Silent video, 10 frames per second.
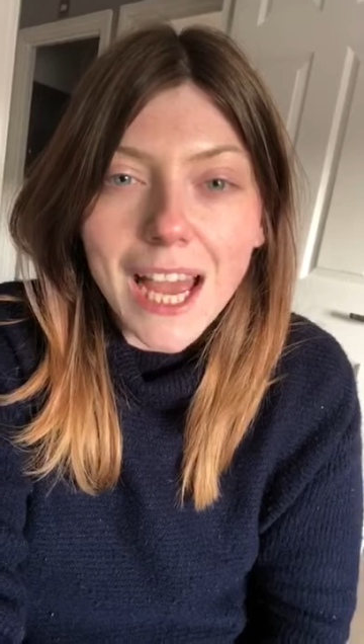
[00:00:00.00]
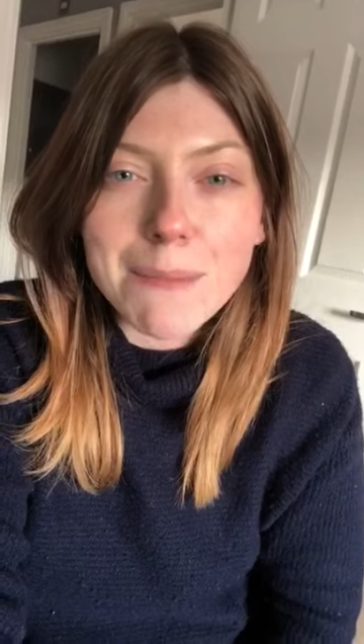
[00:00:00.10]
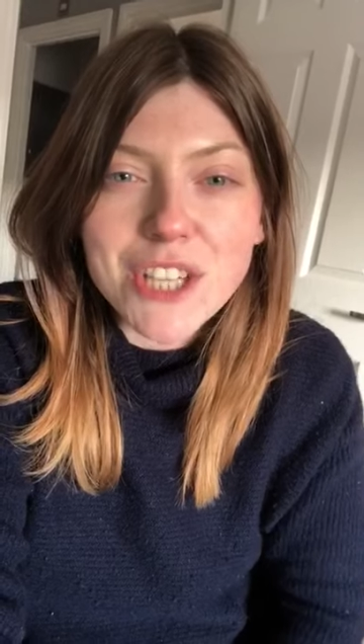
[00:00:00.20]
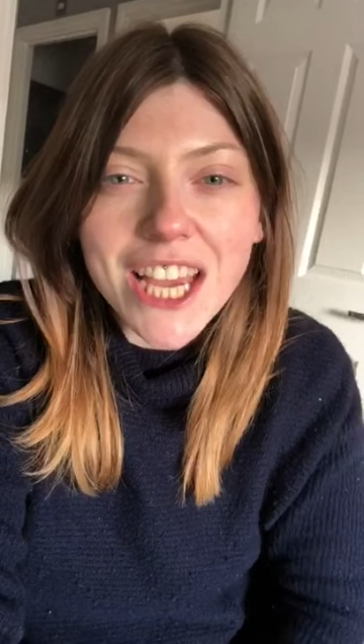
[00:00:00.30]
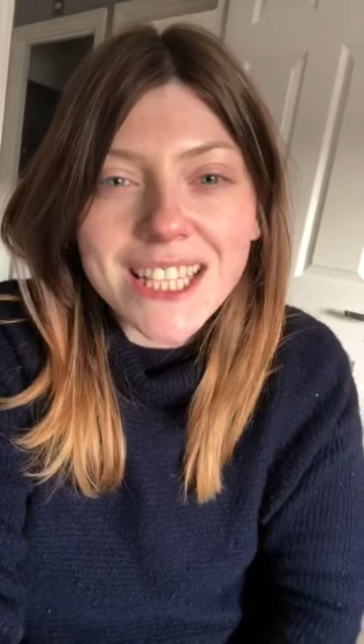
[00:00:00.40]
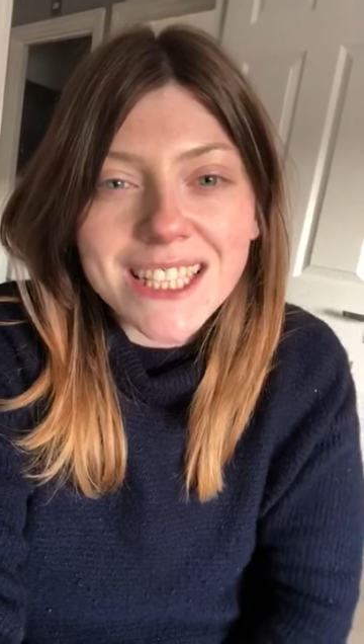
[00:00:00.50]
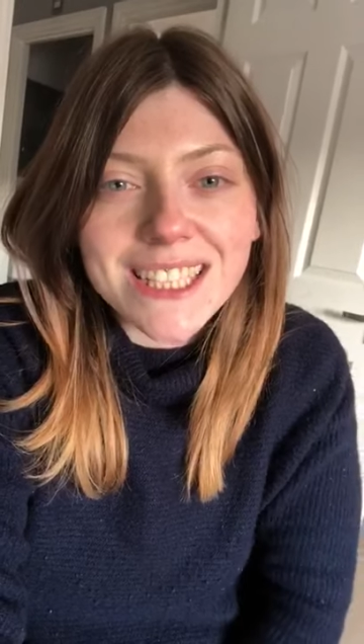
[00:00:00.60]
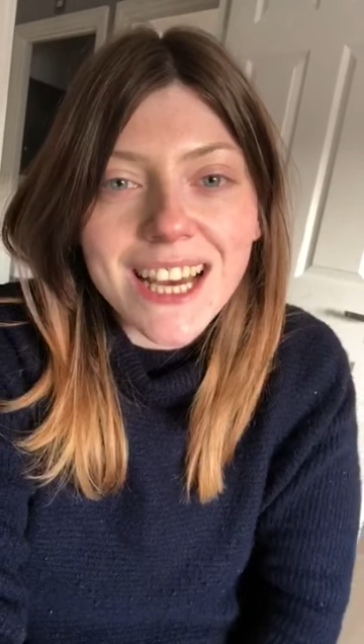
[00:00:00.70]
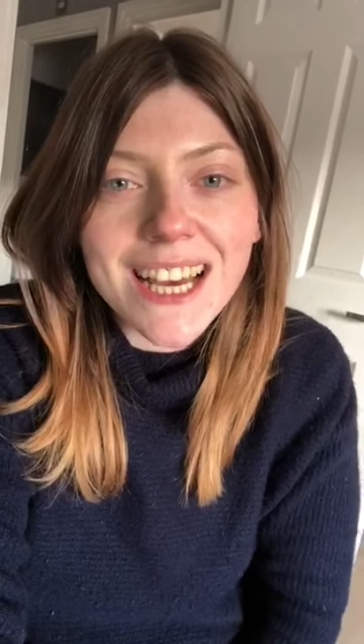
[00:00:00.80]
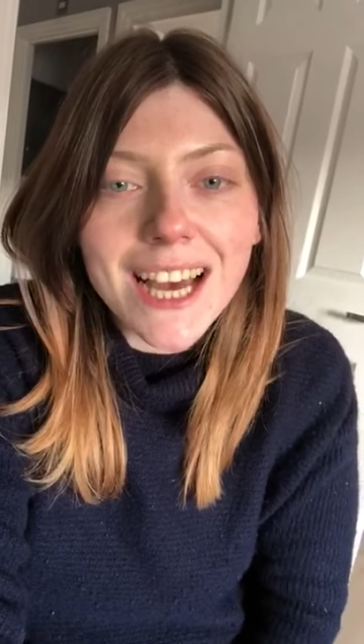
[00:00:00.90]
I'm Shannon.
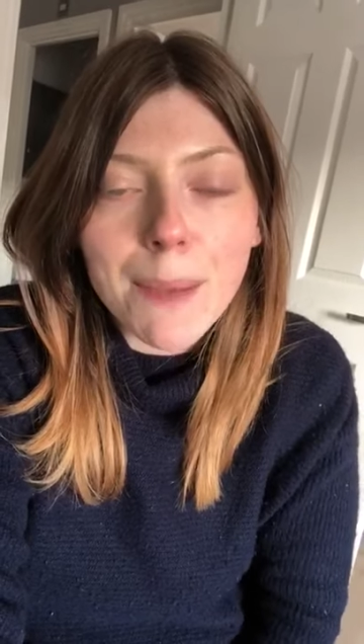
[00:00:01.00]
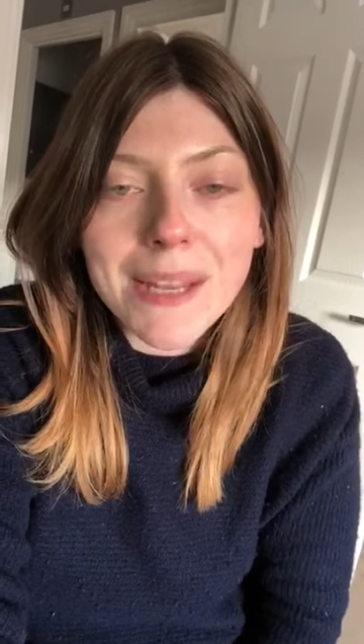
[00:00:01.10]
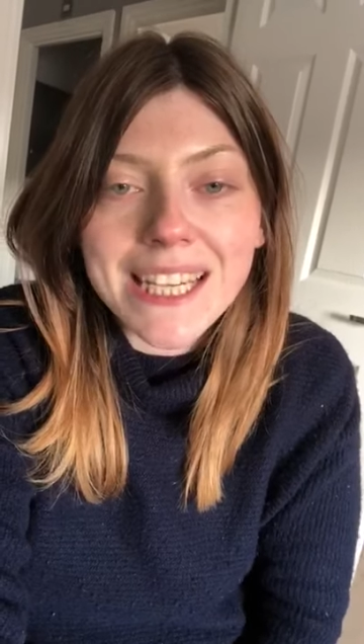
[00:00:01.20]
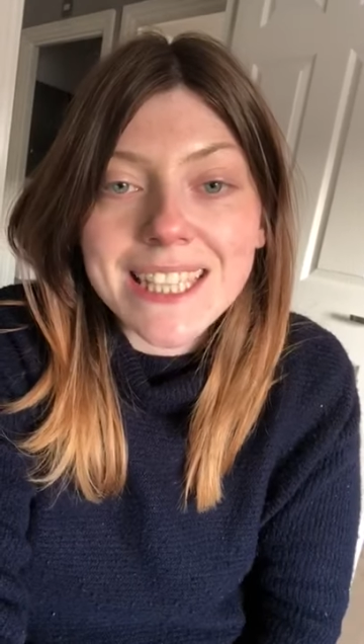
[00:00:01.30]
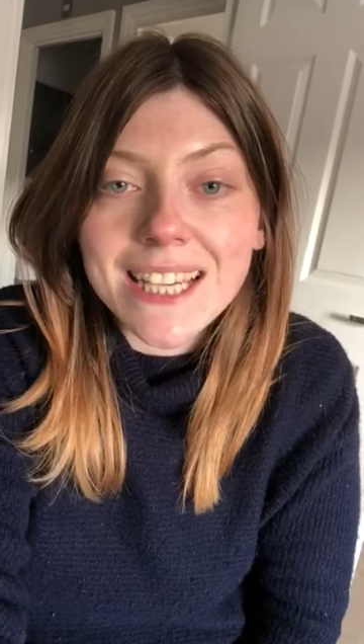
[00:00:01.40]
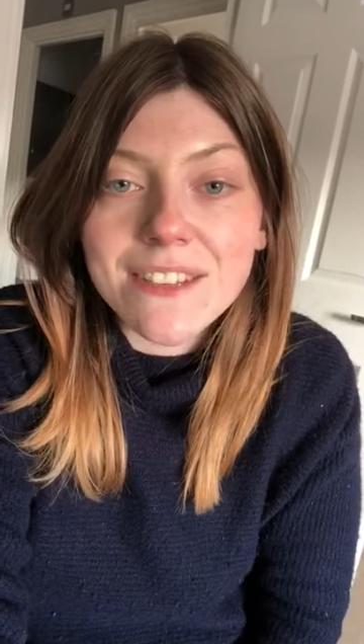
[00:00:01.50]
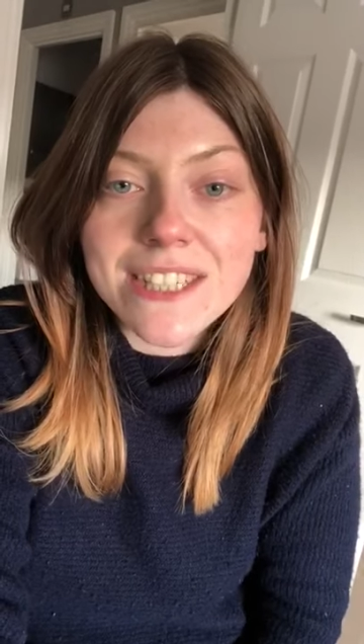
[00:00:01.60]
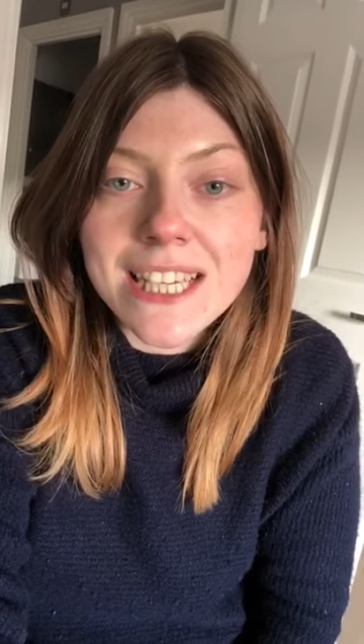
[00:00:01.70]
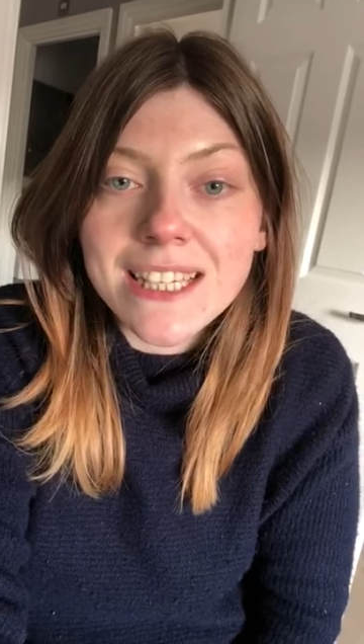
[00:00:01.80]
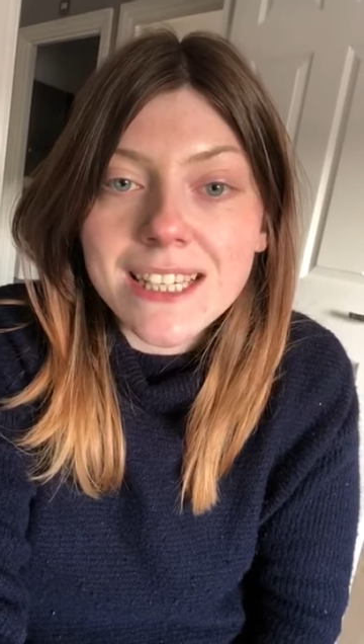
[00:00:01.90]
I'm an executive
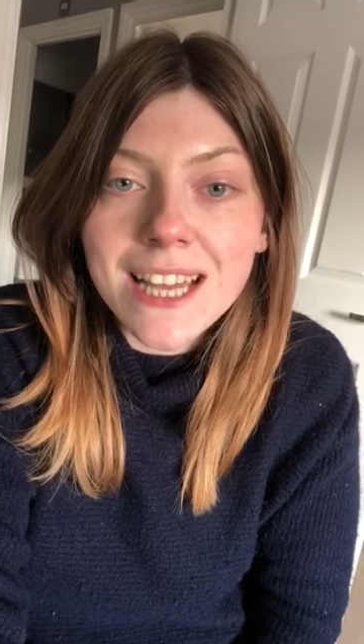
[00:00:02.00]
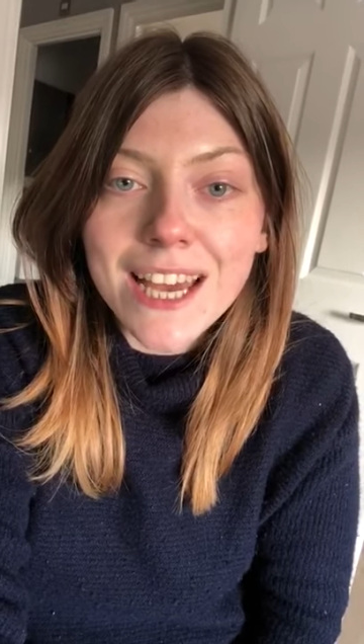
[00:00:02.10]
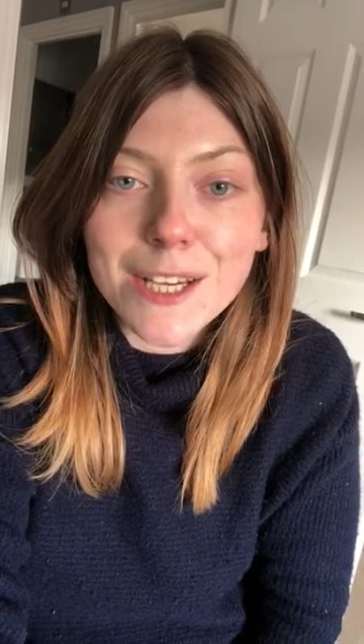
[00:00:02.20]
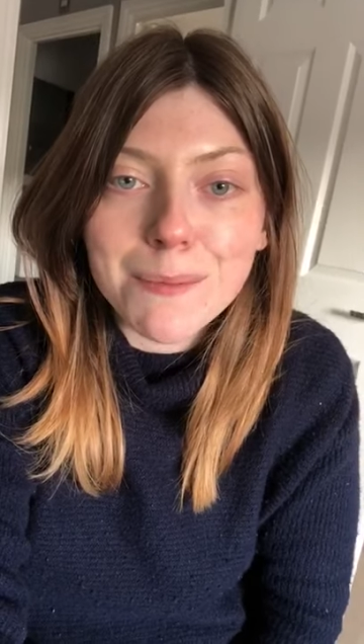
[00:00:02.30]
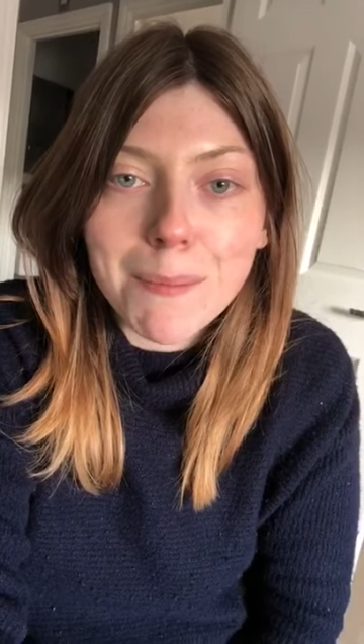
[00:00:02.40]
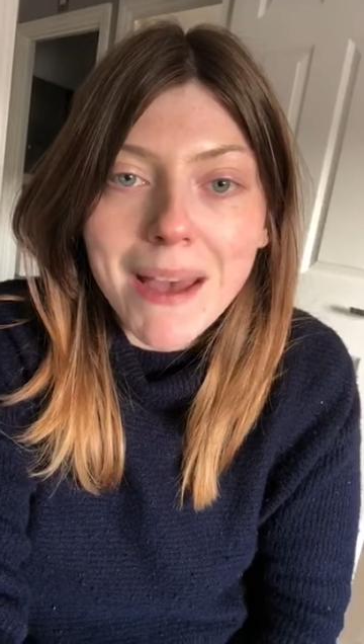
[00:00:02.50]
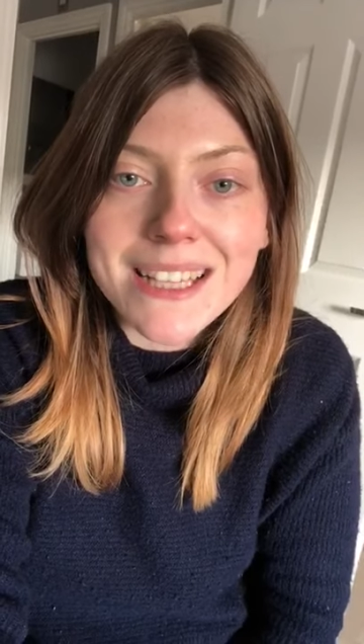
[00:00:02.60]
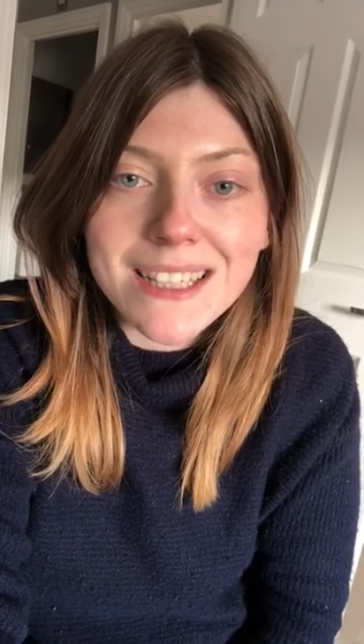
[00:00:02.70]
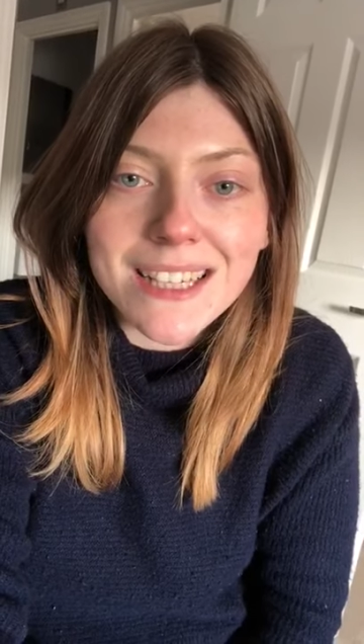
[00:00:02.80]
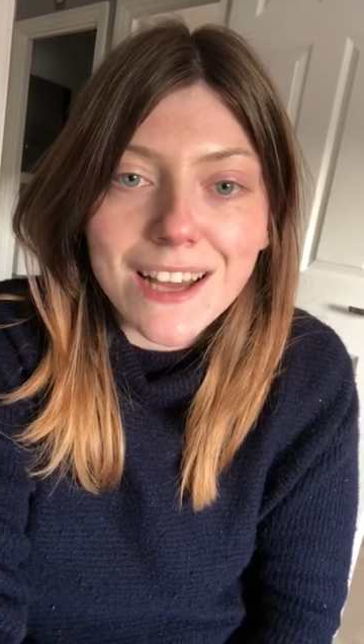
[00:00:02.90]
assistant at Goodman Masson.